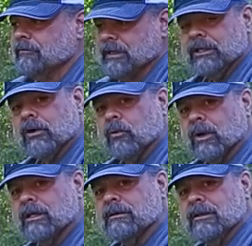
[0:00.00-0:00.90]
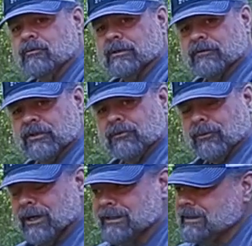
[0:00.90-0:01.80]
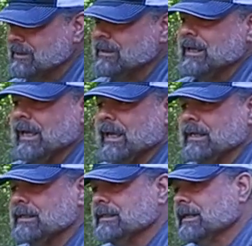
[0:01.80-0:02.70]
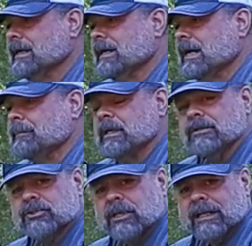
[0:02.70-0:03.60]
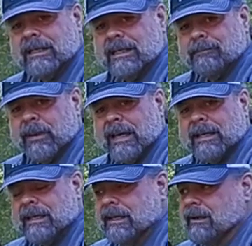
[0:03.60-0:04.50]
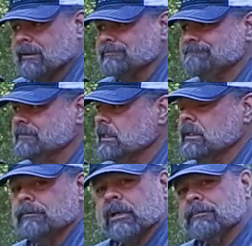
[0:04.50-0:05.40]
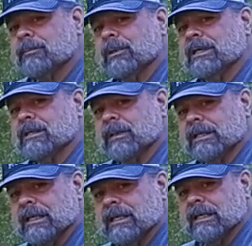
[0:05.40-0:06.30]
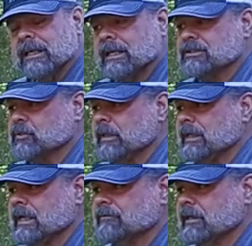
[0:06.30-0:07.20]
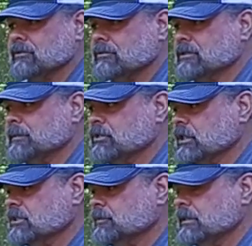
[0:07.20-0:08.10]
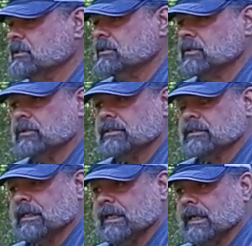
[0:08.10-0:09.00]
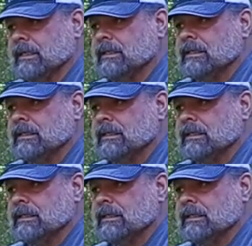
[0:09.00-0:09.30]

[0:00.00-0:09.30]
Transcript: video one, review one, and uh, I'm going to try to get back here probably the beginning of next week after I do some adjustments and do this again.